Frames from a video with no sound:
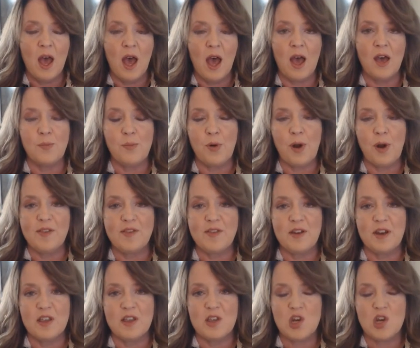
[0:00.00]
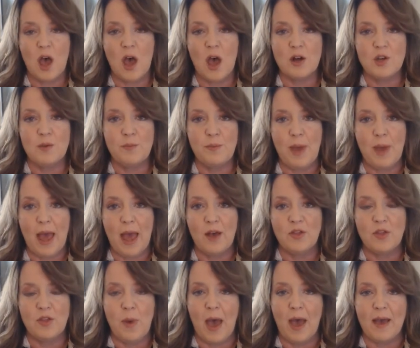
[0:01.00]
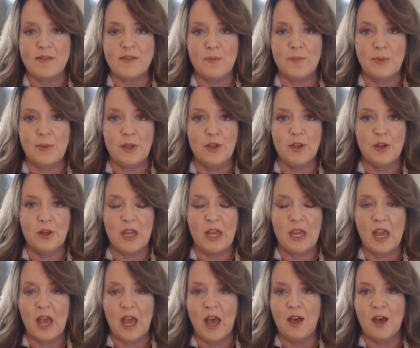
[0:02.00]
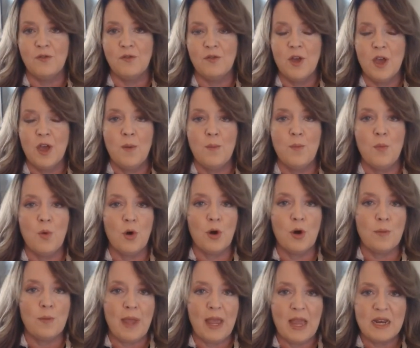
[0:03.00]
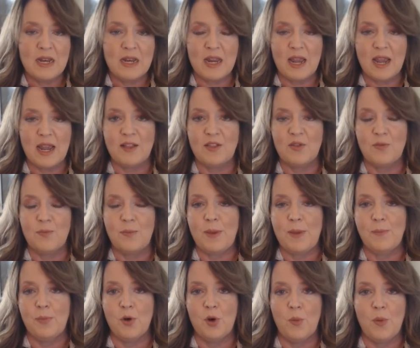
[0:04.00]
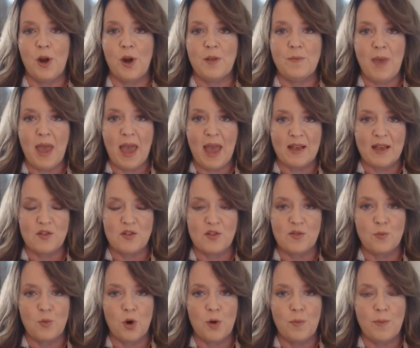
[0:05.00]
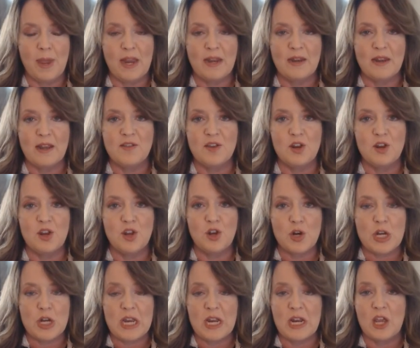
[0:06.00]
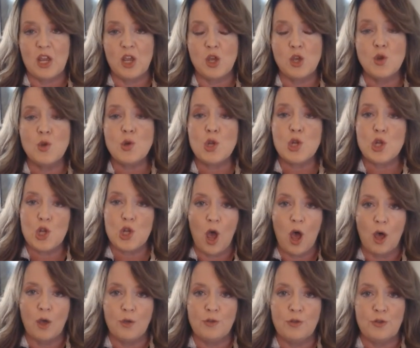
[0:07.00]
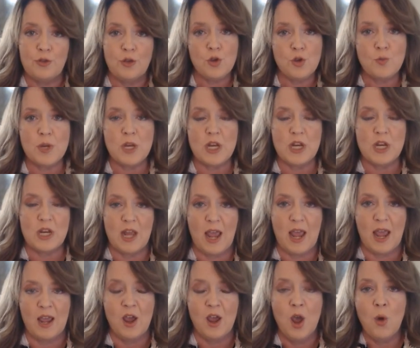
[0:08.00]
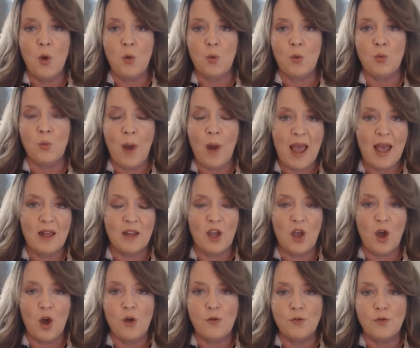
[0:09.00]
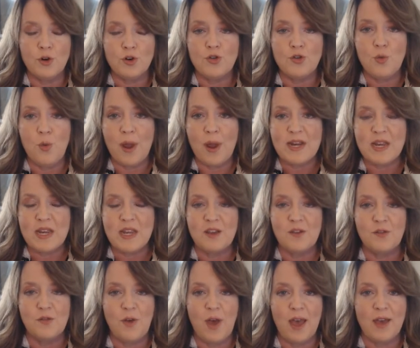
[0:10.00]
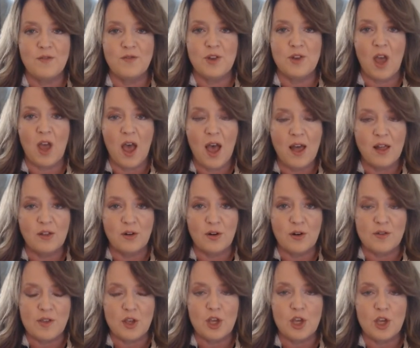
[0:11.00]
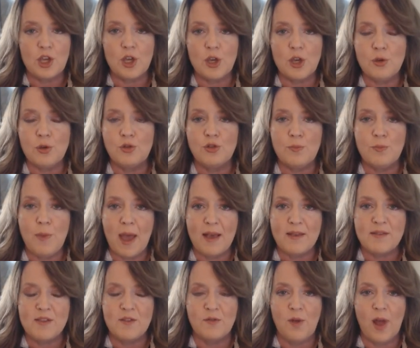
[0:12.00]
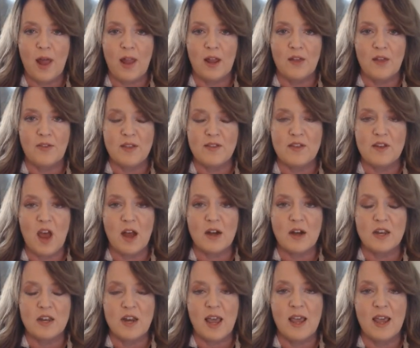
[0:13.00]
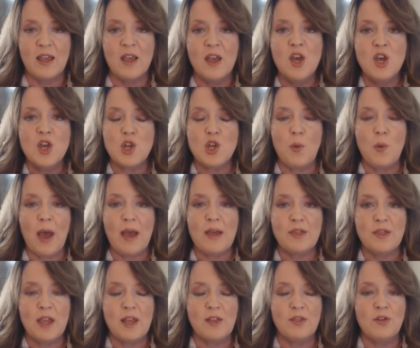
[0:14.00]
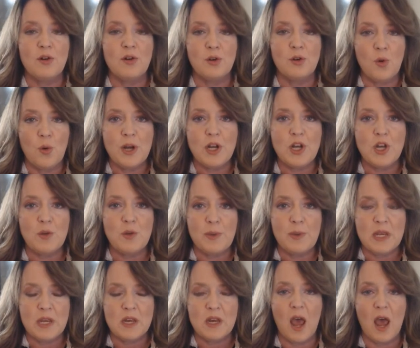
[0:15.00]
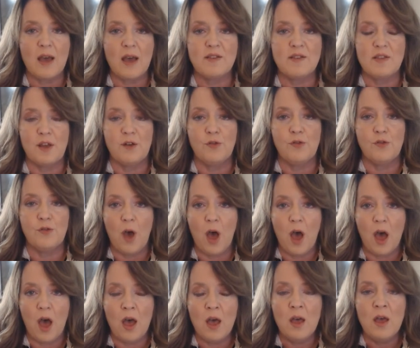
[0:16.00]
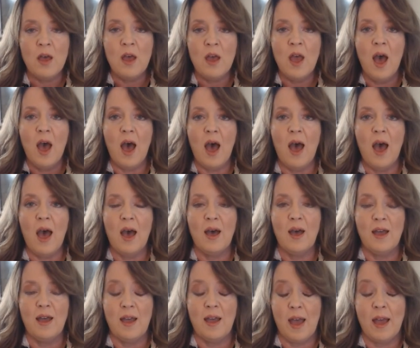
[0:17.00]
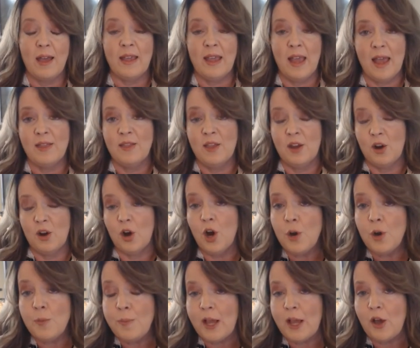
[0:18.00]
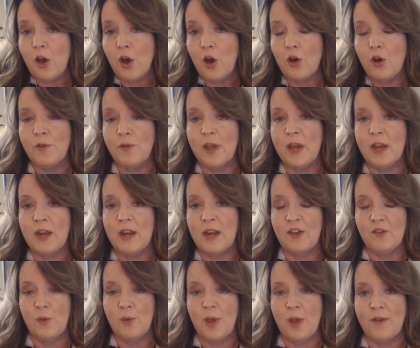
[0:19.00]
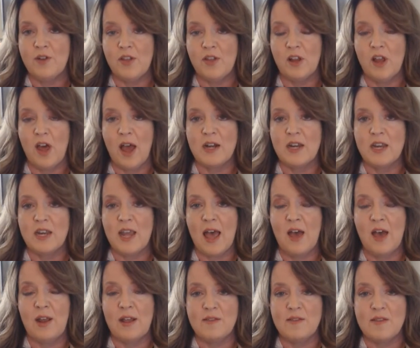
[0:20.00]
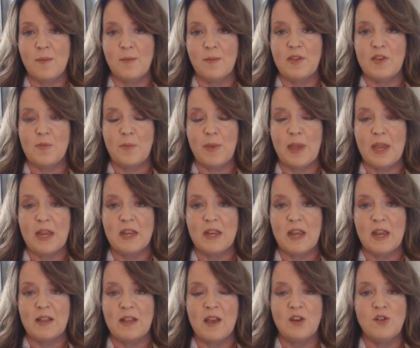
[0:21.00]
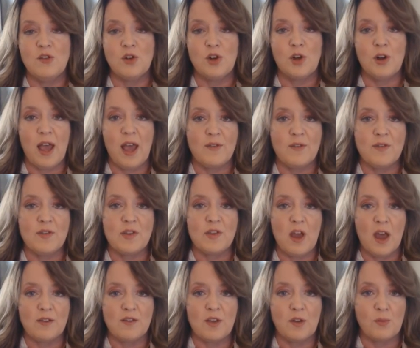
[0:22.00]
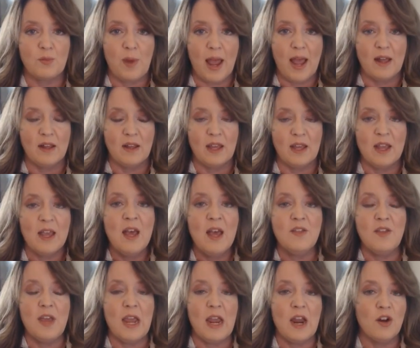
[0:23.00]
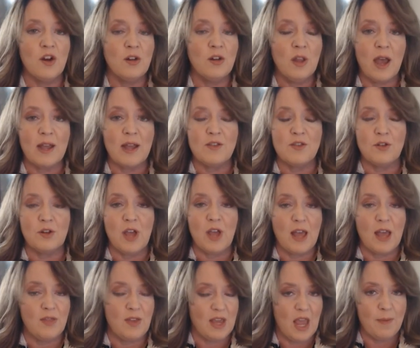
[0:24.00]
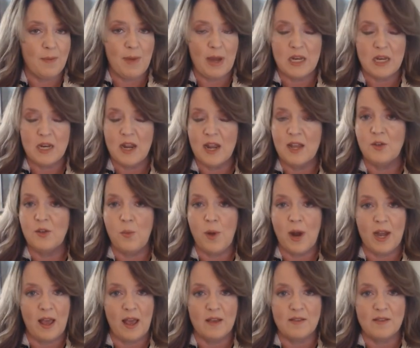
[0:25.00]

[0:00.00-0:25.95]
uh, the president has talked about the possibility of more mandates. People are wearing masks. There's more mandates in New York City. You saw Zoom today rally over $25, a huge, massive rally in that stock today. So I think there are going to be stocks that fall. Uh, again, that are hurt by COVID if we have another lockdown and some of these mandates, and you're going to have stocks that rally. The airlines, they came out today, the White